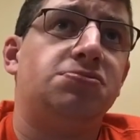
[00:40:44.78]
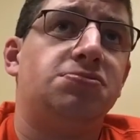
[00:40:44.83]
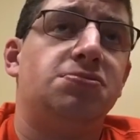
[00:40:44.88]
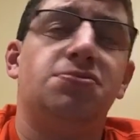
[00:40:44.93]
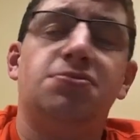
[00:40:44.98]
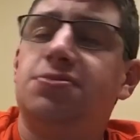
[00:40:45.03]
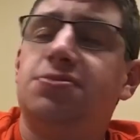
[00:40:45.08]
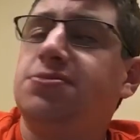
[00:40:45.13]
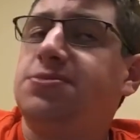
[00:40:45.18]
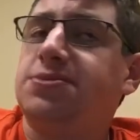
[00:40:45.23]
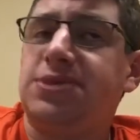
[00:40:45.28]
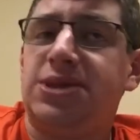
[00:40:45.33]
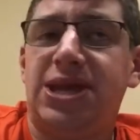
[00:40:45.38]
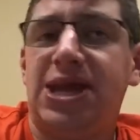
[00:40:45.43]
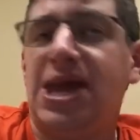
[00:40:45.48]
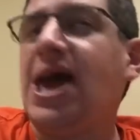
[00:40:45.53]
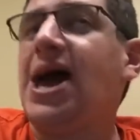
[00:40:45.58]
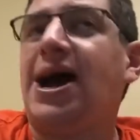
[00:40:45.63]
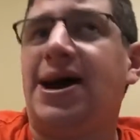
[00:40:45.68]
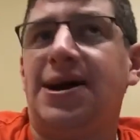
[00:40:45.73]
and when they
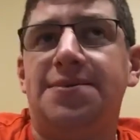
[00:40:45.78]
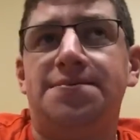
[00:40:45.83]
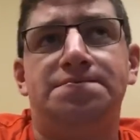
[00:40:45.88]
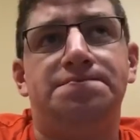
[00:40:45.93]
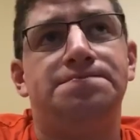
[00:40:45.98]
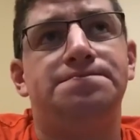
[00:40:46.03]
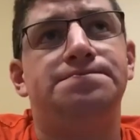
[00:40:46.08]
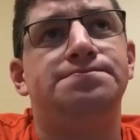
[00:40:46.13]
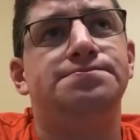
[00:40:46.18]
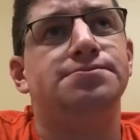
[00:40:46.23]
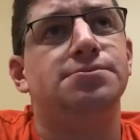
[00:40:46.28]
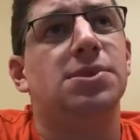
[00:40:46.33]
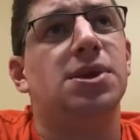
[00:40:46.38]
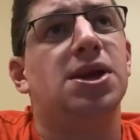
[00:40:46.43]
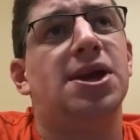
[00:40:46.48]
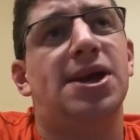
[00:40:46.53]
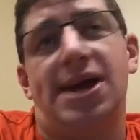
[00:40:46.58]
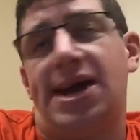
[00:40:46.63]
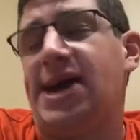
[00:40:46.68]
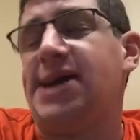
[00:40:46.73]
play the NFC
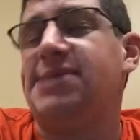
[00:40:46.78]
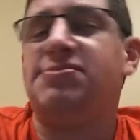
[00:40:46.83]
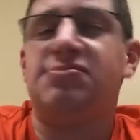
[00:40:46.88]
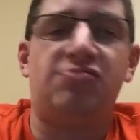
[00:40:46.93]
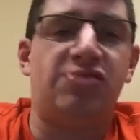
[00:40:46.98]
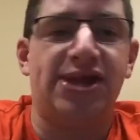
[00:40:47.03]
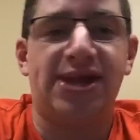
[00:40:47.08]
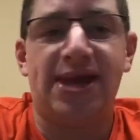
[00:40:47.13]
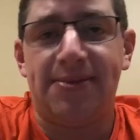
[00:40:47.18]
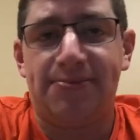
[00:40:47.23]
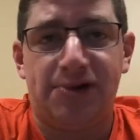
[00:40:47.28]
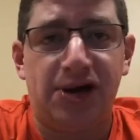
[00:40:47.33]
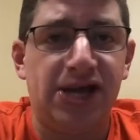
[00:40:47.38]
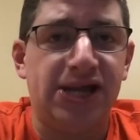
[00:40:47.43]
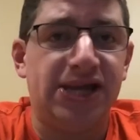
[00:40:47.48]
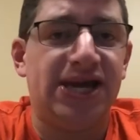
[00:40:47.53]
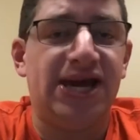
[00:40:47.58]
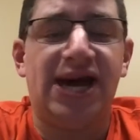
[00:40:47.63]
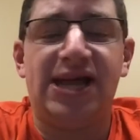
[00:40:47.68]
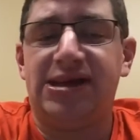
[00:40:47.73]
South,
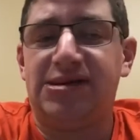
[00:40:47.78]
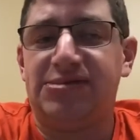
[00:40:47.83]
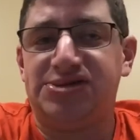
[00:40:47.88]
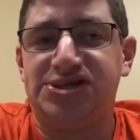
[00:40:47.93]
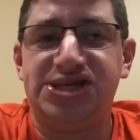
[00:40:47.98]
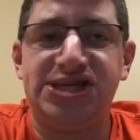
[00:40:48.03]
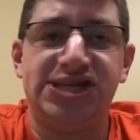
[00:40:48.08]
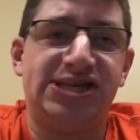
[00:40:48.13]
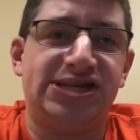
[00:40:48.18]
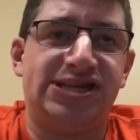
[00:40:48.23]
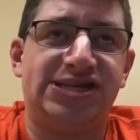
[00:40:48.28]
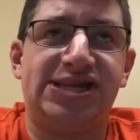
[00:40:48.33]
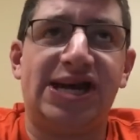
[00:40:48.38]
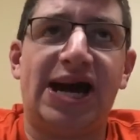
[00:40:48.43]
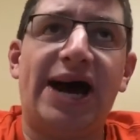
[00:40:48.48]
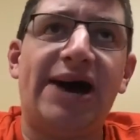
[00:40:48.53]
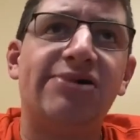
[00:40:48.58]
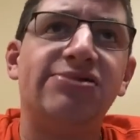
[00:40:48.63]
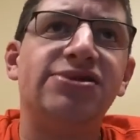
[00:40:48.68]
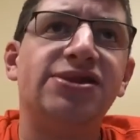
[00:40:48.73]
they'll be home
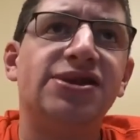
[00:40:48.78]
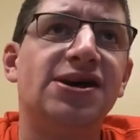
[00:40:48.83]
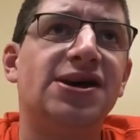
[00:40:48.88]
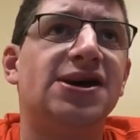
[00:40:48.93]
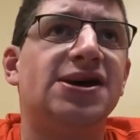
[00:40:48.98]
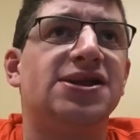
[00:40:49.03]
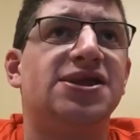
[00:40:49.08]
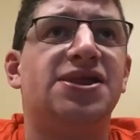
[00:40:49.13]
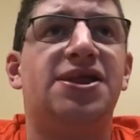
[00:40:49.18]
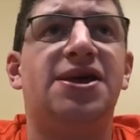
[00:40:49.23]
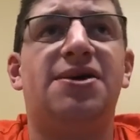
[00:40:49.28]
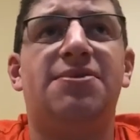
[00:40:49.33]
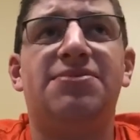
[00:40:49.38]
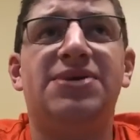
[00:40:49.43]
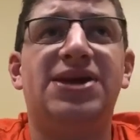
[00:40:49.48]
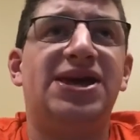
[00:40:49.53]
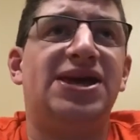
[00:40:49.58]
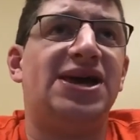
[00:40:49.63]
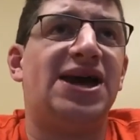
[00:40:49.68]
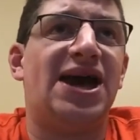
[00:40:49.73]
for New Orleans,
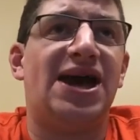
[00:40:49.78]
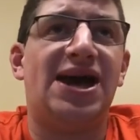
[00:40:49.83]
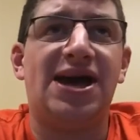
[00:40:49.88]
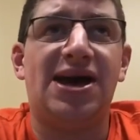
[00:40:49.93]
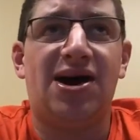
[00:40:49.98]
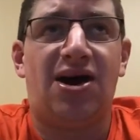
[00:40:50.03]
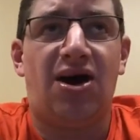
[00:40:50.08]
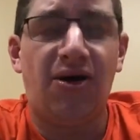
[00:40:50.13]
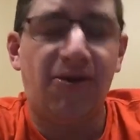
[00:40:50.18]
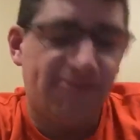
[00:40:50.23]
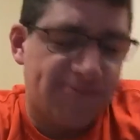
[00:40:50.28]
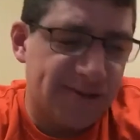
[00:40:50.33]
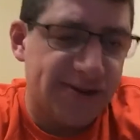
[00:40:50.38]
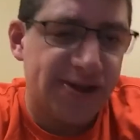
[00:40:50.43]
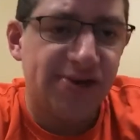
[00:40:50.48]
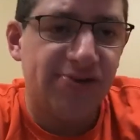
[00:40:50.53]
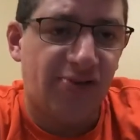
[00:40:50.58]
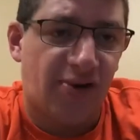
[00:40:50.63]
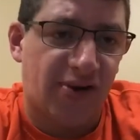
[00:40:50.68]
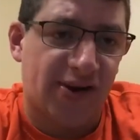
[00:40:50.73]
home
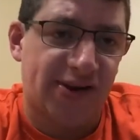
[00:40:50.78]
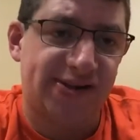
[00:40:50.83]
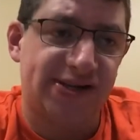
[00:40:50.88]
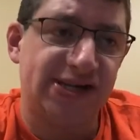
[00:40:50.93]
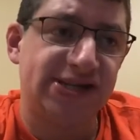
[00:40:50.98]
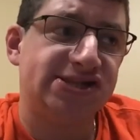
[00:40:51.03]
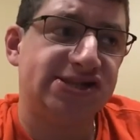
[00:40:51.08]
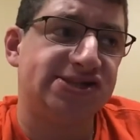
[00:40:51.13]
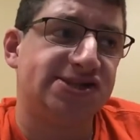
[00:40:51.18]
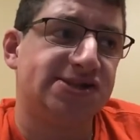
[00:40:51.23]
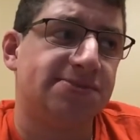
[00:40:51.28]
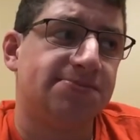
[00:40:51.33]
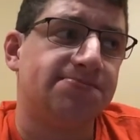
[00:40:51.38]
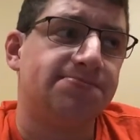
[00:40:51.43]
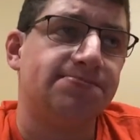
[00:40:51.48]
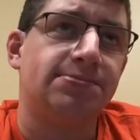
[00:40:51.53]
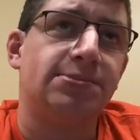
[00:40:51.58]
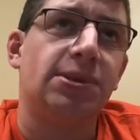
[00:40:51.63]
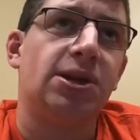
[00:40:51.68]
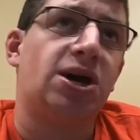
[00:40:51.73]
for Tampa Bay,
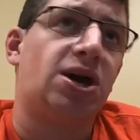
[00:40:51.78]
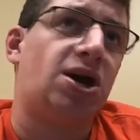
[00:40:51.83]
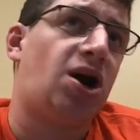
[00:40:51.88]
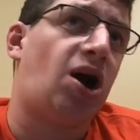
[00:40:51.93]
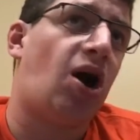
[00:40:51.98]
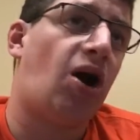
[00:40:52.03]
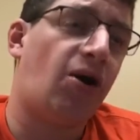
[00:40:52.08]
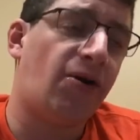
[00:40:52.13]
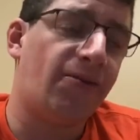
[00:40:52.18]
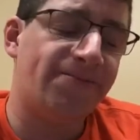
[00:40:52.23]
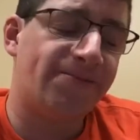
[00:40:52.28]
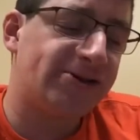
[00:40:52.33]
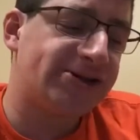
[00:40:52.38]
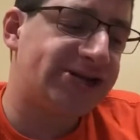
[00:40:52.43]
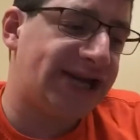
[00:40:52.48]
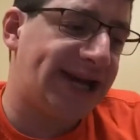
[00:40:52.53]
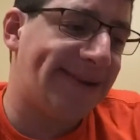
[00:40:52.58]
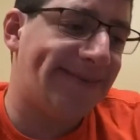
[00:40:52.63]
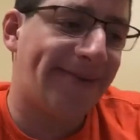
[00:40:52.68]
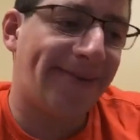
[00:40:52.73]
at
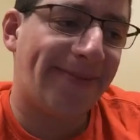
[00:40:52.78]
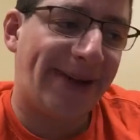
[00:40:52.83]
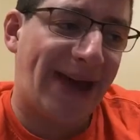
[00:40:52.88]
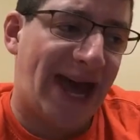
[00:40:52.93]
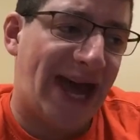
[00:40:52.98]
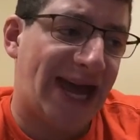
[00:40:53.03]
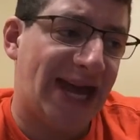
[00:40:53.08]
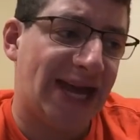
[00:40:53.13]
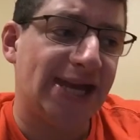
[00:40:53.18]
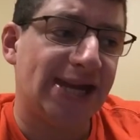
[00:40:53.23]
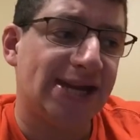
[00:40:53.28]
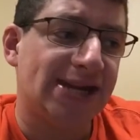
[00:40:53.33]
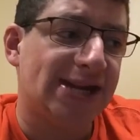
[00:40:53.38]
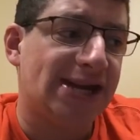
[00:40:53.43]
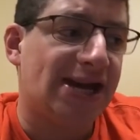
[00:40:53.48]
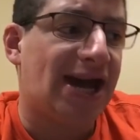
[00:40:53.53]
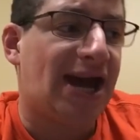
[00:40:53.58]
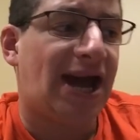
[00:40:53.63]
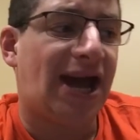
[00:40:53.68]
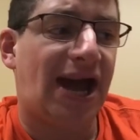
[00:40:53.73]
Atlanta,
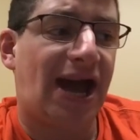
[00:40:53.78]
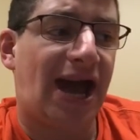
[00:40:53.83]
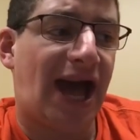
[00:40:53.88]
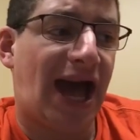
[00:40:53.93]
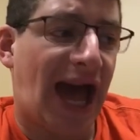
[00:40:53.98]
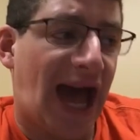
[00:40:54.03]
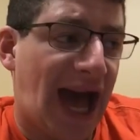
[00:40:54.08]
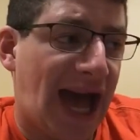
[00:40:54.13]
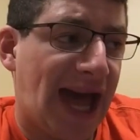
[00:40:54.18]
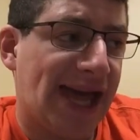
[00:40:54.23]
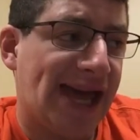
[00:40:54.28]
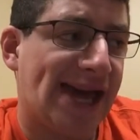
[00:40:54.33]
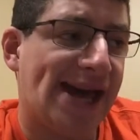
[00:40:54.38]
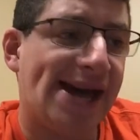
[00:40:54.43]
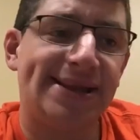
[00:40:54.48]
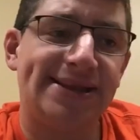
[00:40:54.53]
and at Carolina.